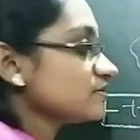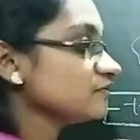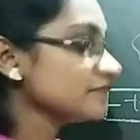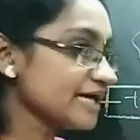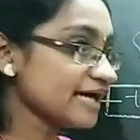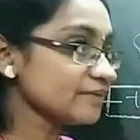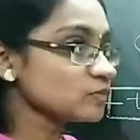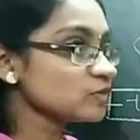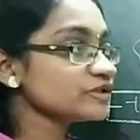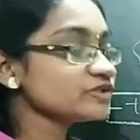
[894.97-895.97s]
we are
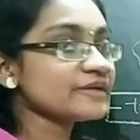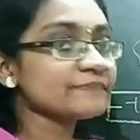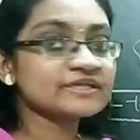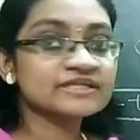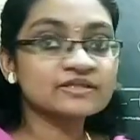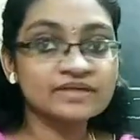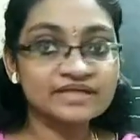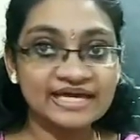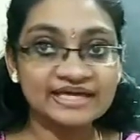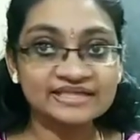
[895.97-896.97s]
moving to a particular
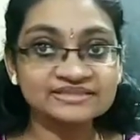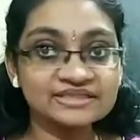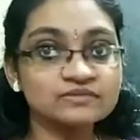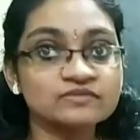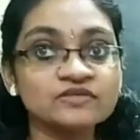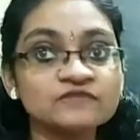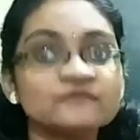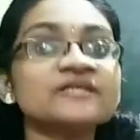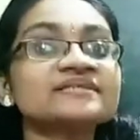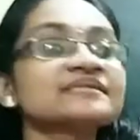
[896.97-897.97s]
direction. We
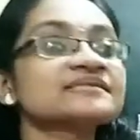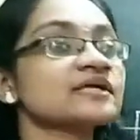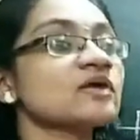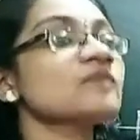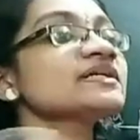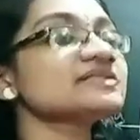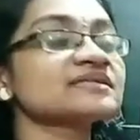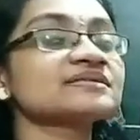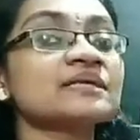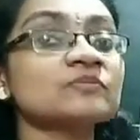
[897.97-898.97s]
feel the surrounding
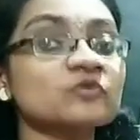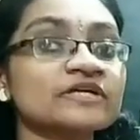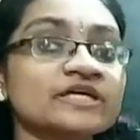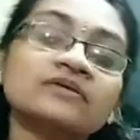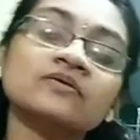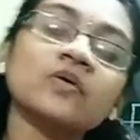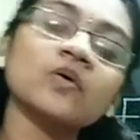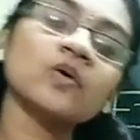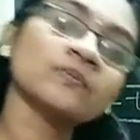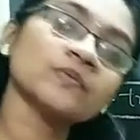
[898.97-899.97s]
things are moving in
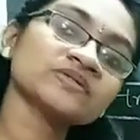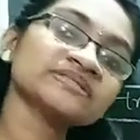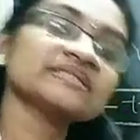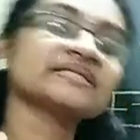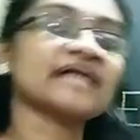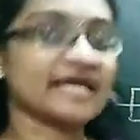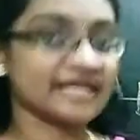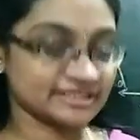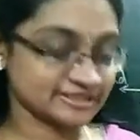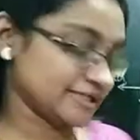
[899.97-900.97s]
opposite
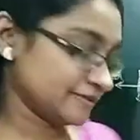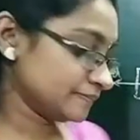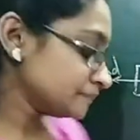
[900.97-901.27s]
direction.